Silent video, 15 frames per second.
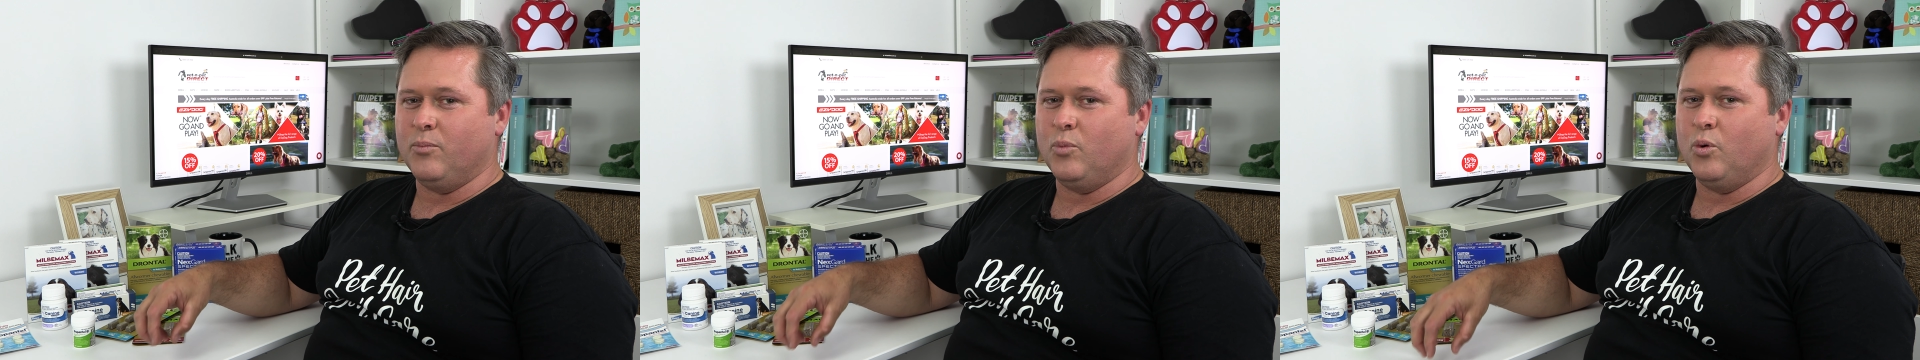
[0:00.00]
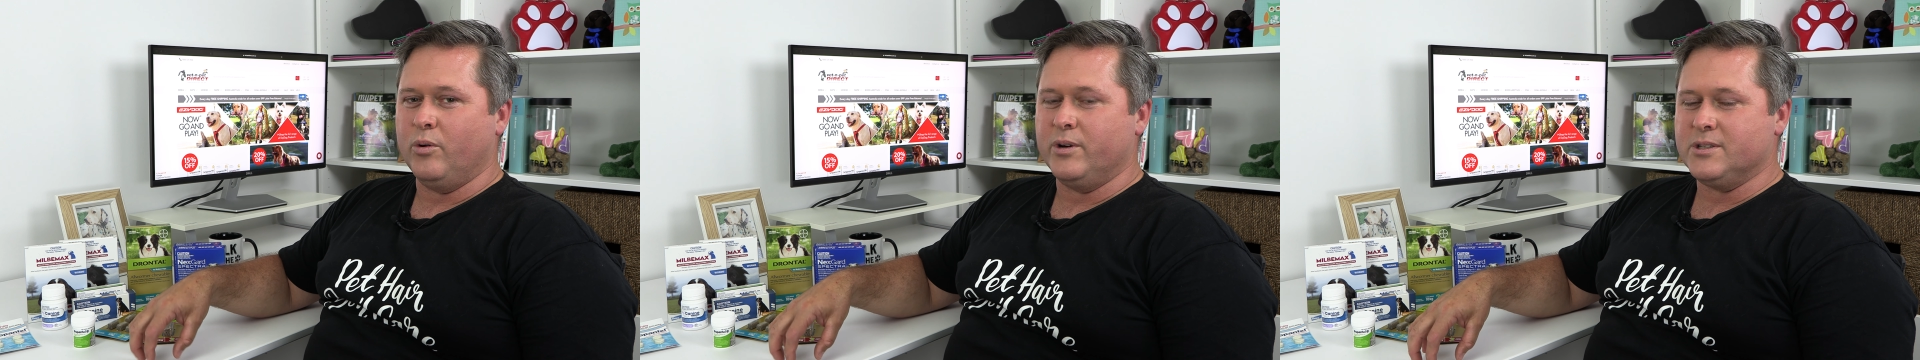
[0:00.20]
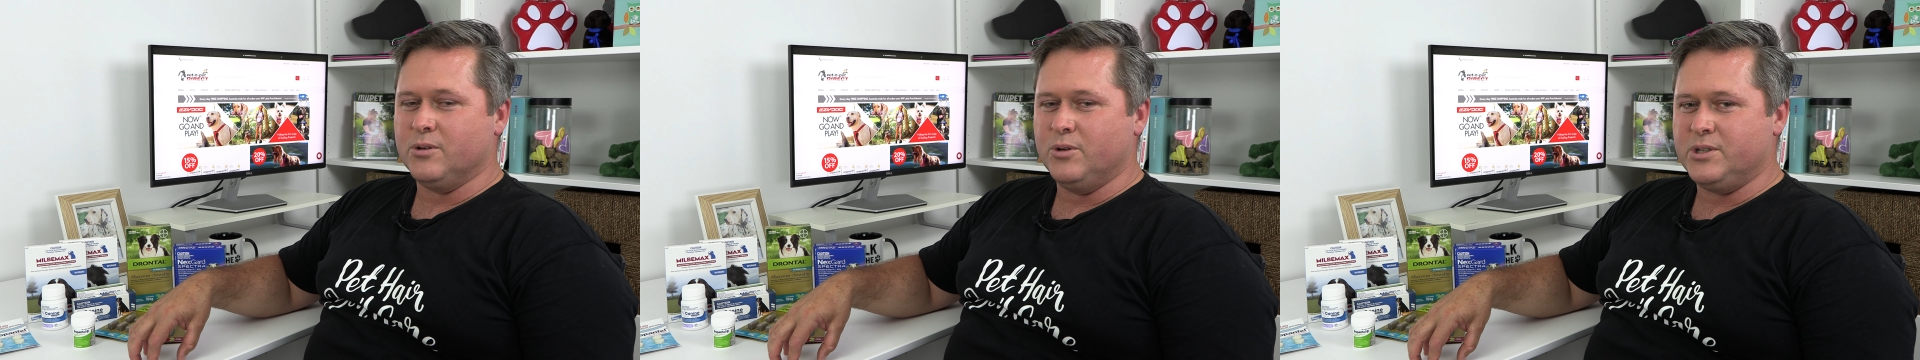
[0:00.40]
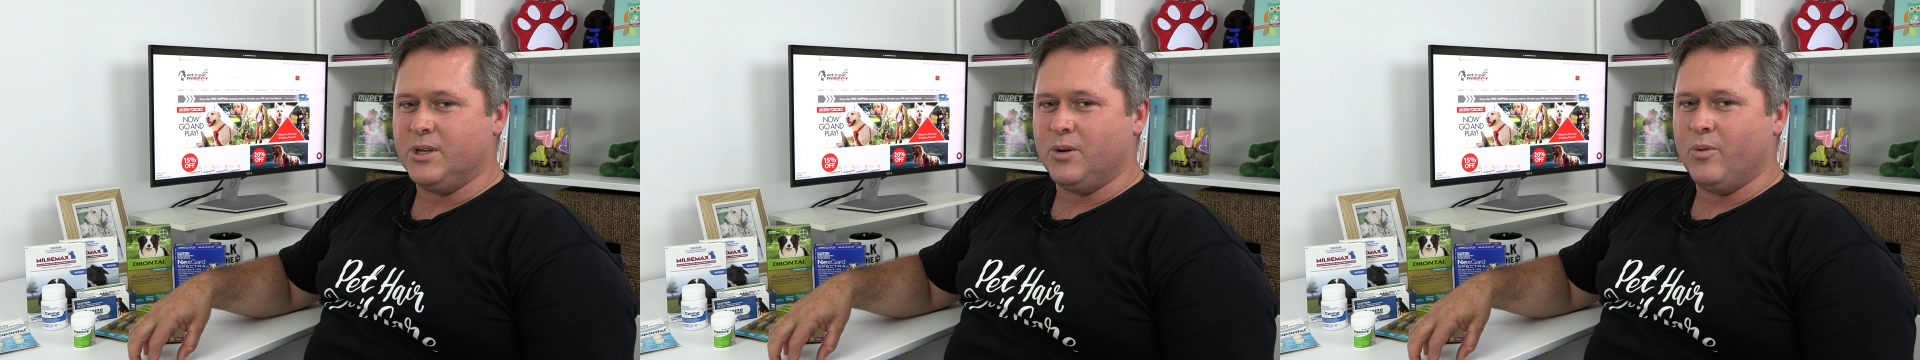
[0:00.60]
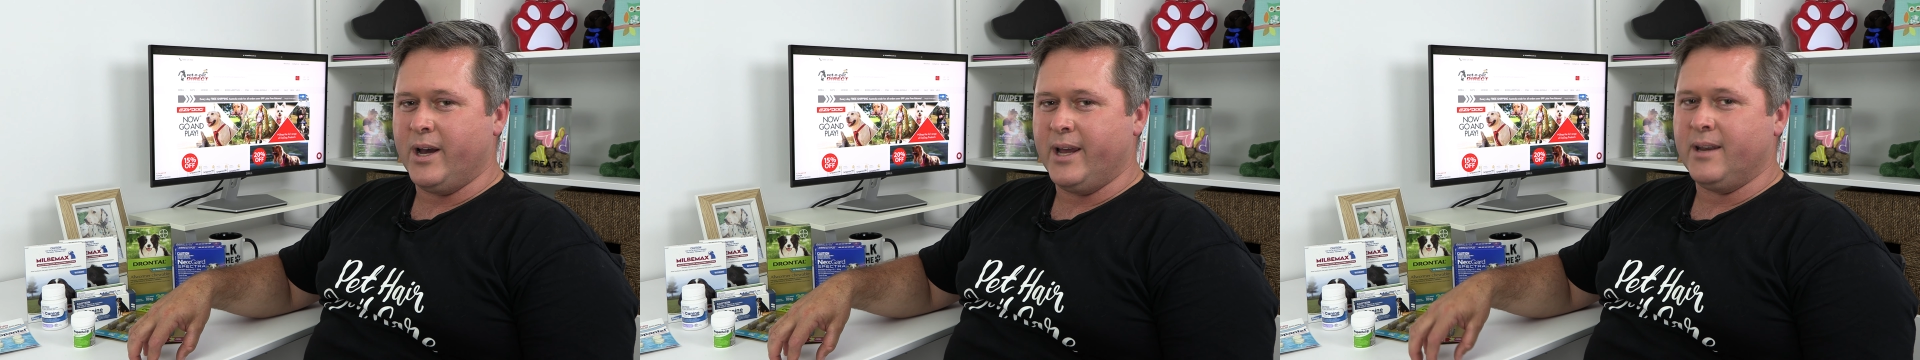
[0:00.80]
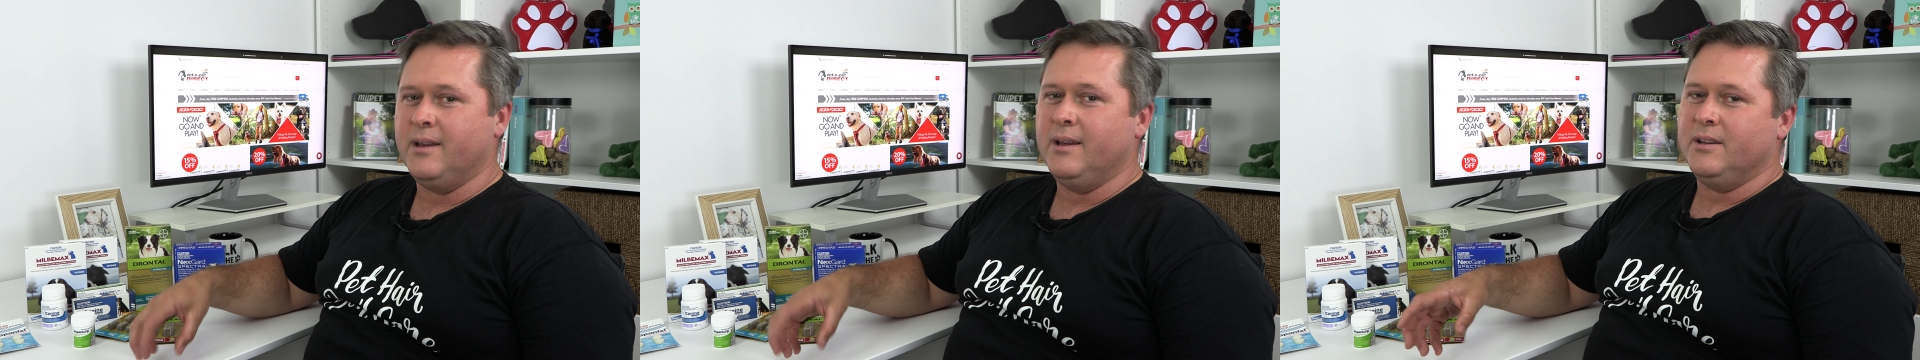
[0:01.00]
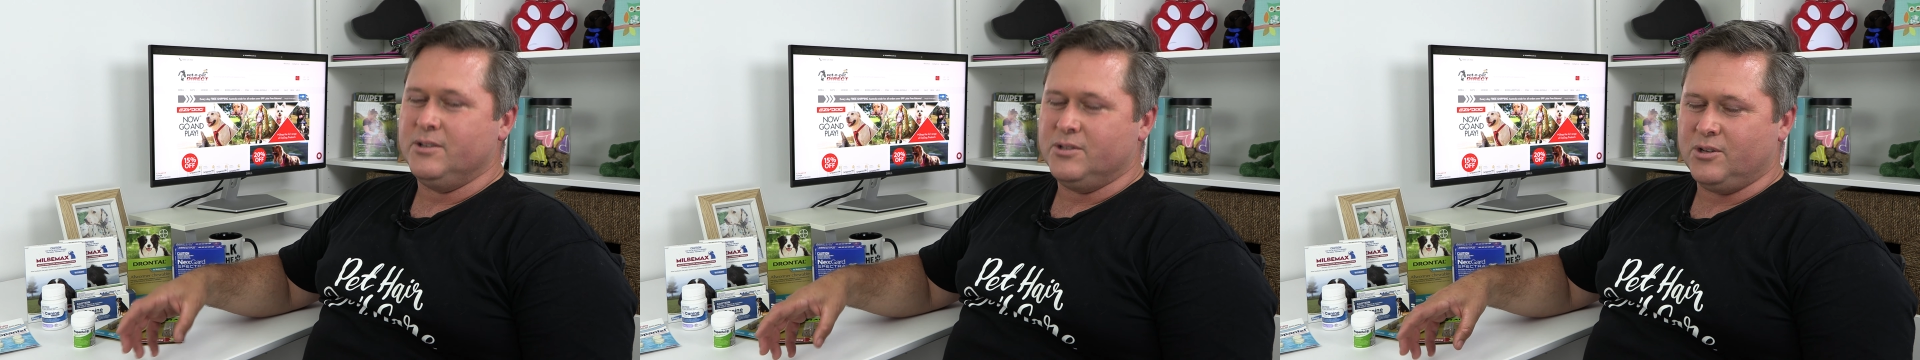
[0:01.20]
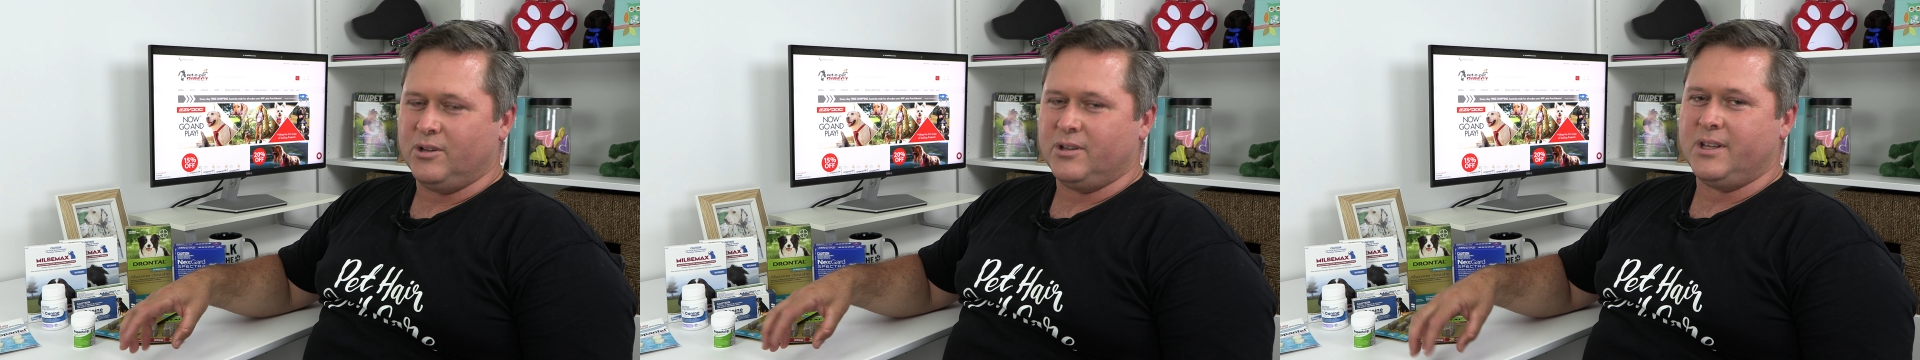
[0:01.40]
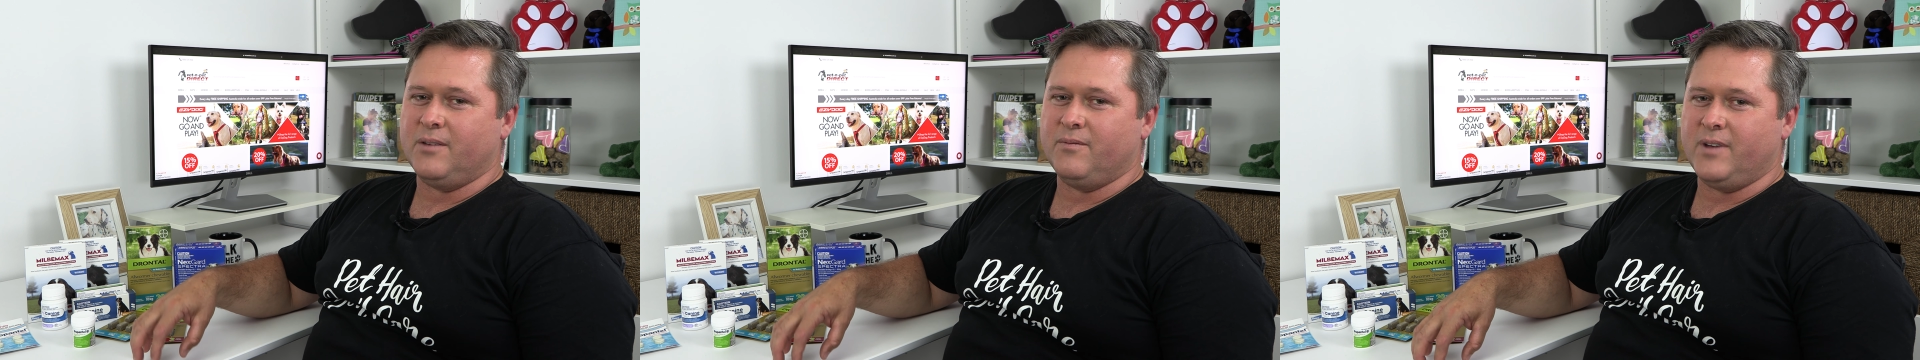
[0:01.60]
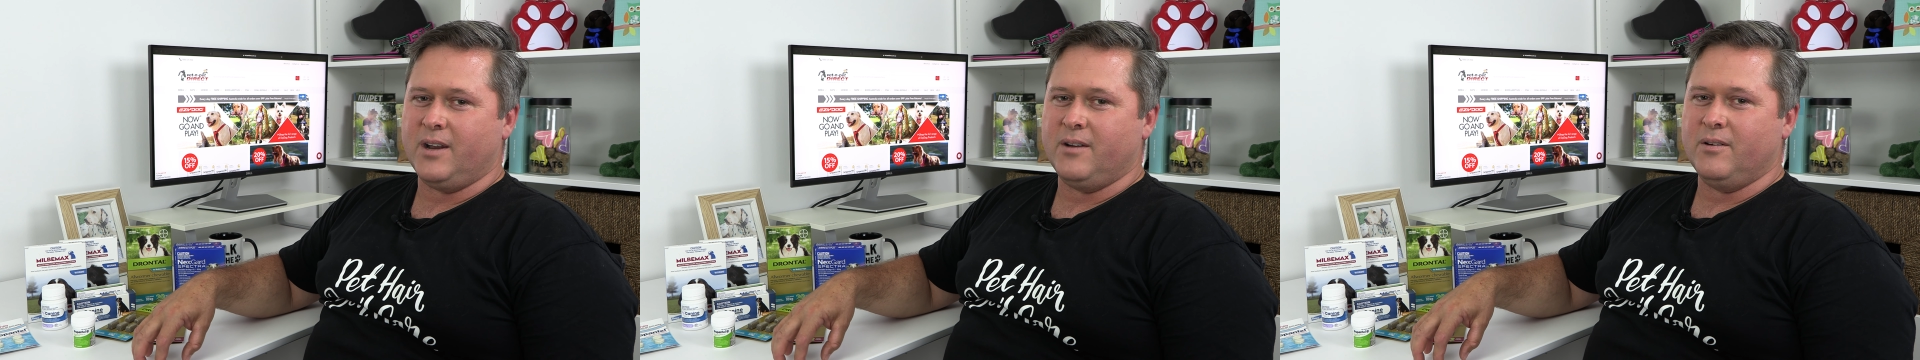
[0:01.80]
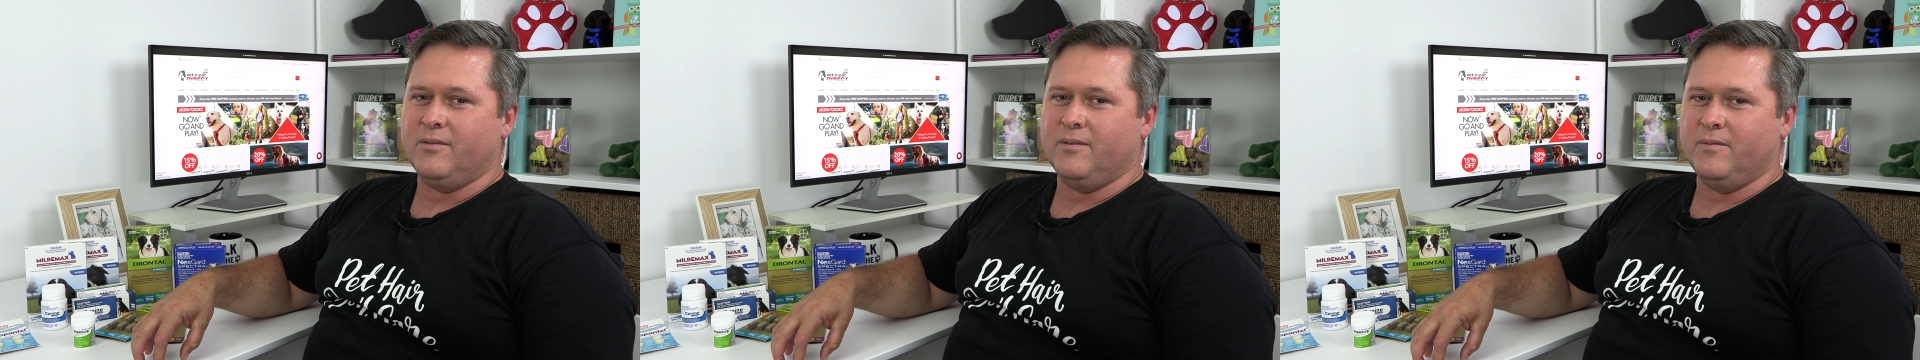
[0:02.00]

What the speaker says: or is losing weight, certainly a vet